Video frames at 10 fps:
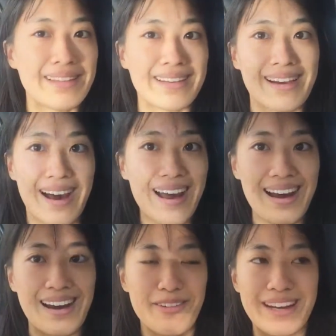in the
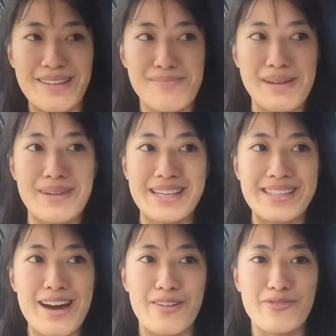car when I'm by
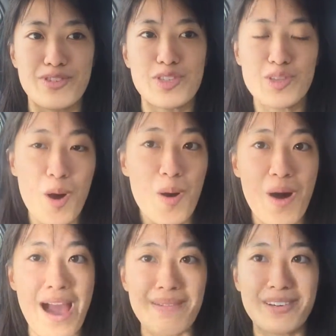myself. So
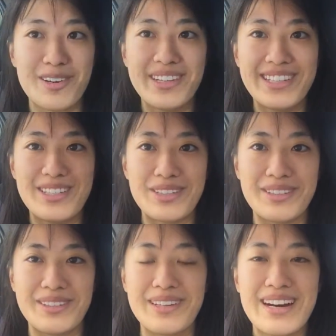I'm going
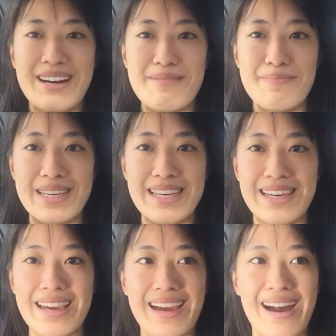to
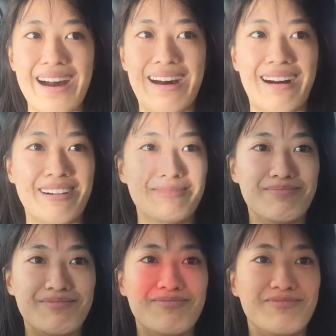be
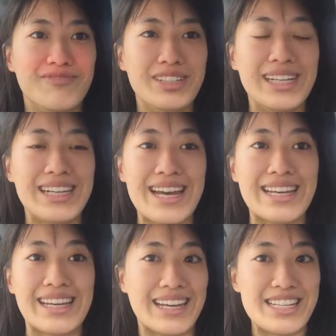really
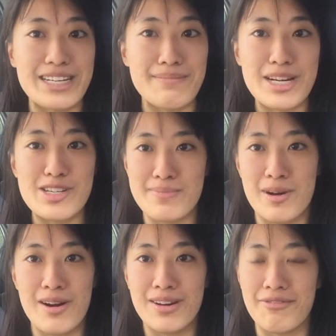engaging much
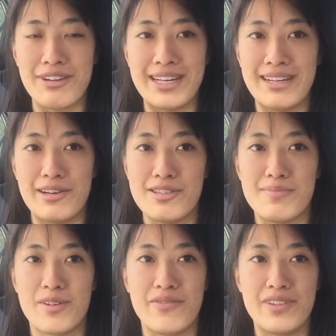more and creating lots
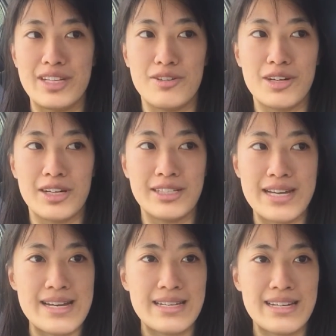more video
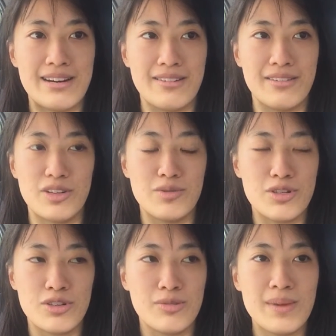content on
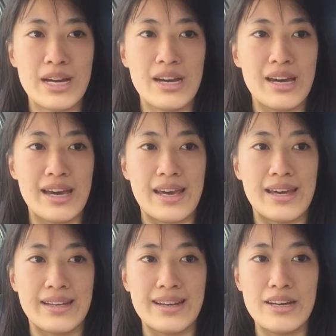YouTube
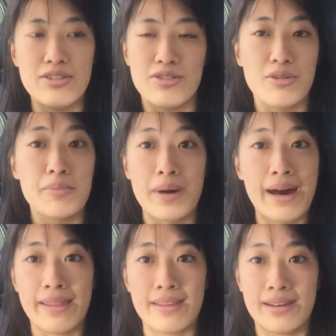and, I don't know,
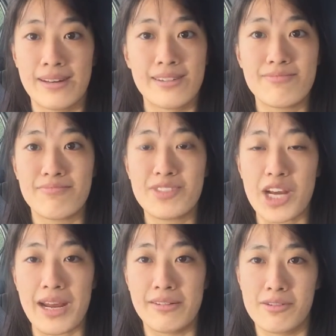other
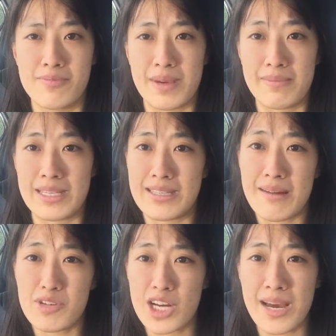channels, maybe
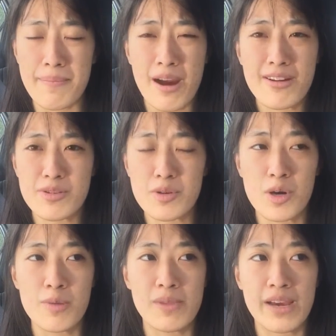Snapchat,
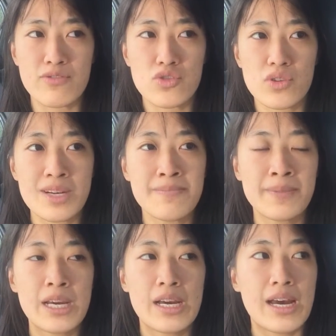Periscope, livestream.
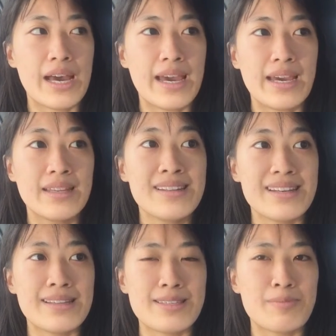And
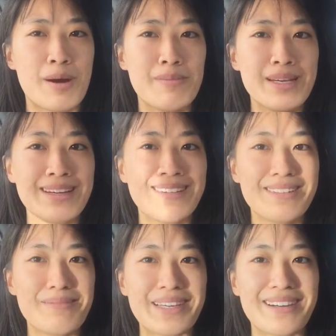it's probably
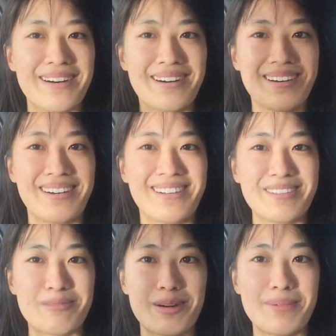going to be
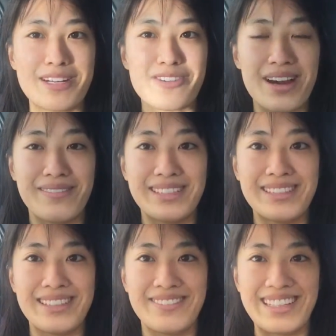called Woman Driver
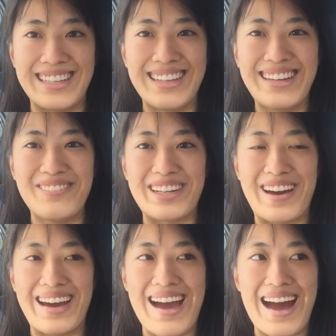TV,
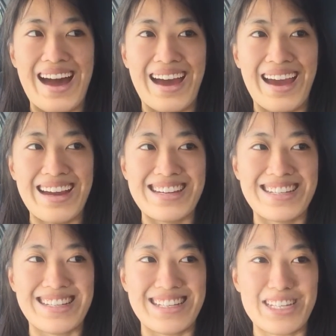where I
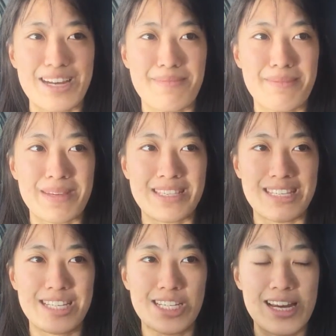actually share my
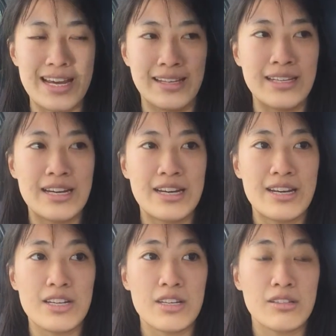message and
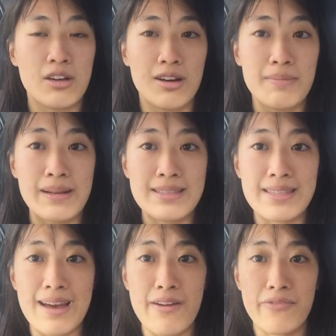talk about
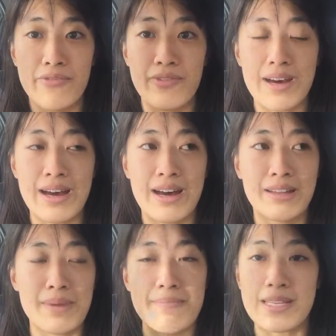stuff,
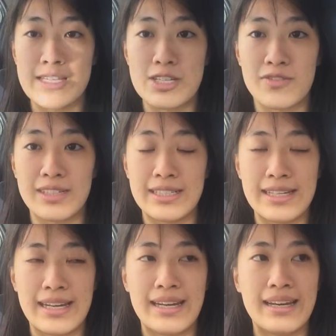my message for the
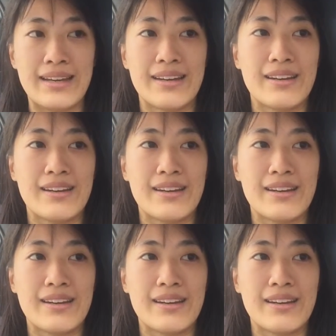day